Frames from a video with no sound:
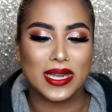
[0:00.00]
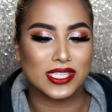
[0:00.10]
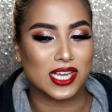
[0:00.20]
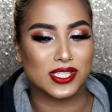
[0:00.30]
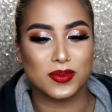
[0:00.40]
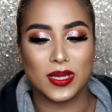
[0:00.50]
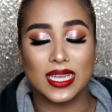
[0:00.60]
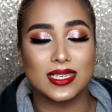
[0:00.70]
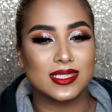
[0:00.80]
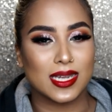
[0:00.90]
much. I
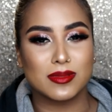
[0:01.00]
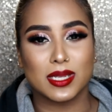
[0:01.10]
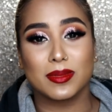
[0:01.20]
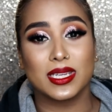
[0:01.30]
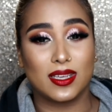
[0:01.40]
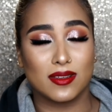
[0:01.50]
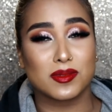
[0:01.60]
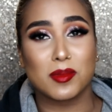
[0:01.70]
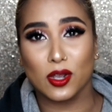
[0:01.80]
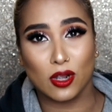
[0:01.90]
swear, anytime somebody
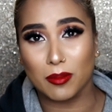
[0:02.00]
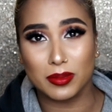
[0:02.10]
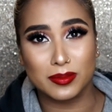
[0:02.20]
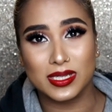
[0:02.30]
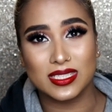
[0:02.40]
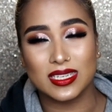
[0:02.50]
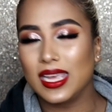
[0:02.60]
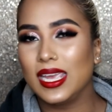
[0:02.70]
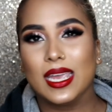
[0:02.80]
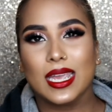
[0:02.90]
gives me a compliment,
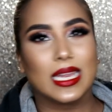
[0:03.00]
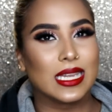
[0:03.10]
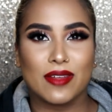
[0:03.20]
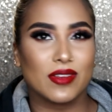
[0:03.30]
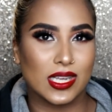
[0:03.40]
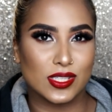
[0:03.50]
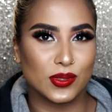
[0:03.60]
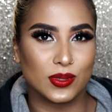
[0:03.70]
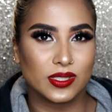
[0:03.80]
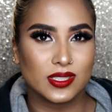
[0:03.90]
it never gets
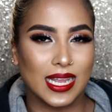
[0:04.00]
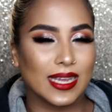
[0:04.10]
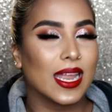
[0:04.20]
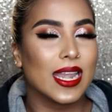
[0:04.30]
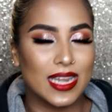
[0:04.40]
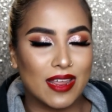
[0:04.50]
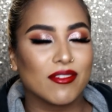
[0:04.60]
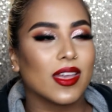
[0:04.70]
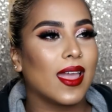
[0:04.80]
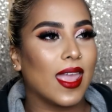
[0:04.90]
old. Like,
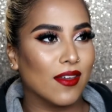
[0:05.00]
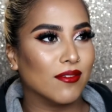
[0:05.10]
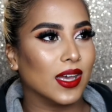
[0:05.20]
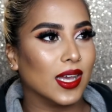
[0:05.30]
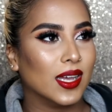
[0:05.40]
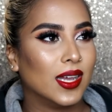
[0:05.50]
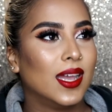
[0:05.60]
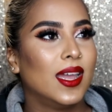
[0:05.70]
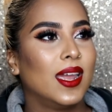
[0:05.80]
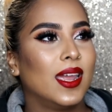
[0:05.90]
never, ever,
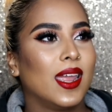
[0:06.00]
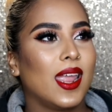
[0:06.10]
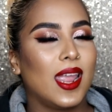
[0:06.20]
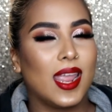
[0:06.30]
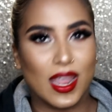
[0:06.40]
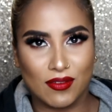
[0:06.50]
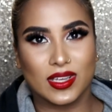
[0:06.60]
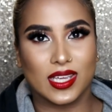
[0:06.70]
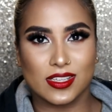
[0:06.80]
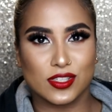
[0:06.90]

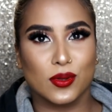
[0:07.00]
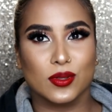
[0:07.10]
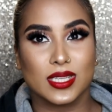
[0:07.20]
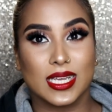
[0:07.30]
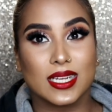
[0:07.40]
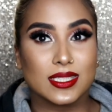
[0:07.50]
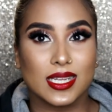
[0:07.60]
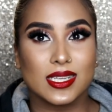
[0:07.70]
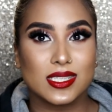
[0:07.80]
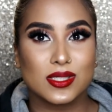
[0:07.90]
ever gets old. There are
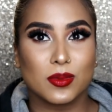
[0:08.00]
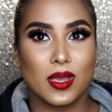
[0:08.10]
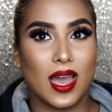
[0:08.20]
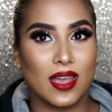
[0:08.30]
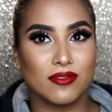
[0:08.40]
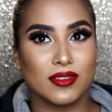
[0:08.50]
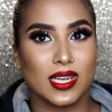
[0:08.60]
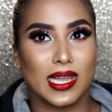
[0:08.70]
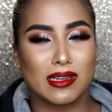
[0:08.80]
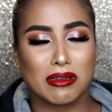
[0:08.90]
days where I feel
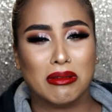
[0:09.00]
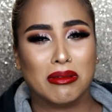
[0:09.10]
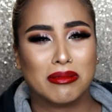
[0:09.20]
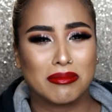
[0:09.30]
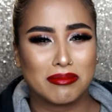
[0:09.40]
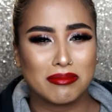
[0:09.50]
like, oh,